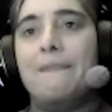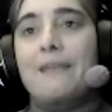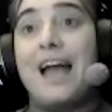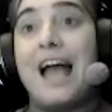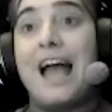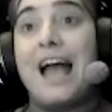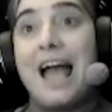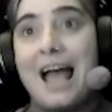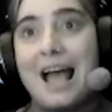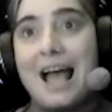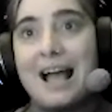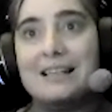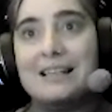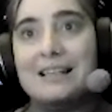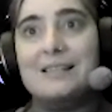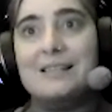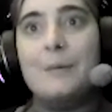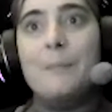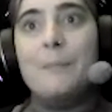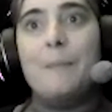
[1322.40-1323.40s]

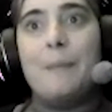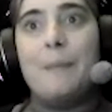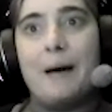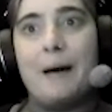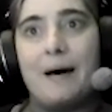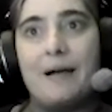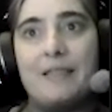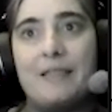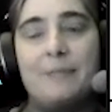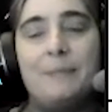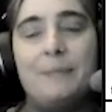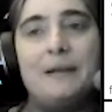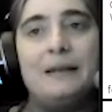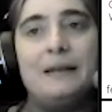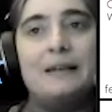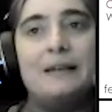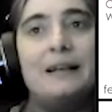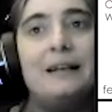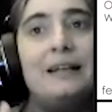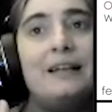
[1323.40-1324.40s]
Has the path
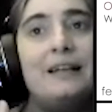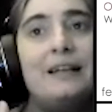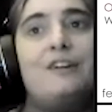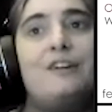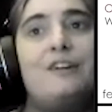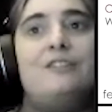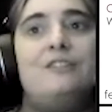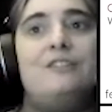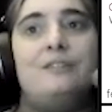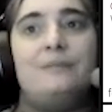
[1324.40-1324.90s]
been cleared?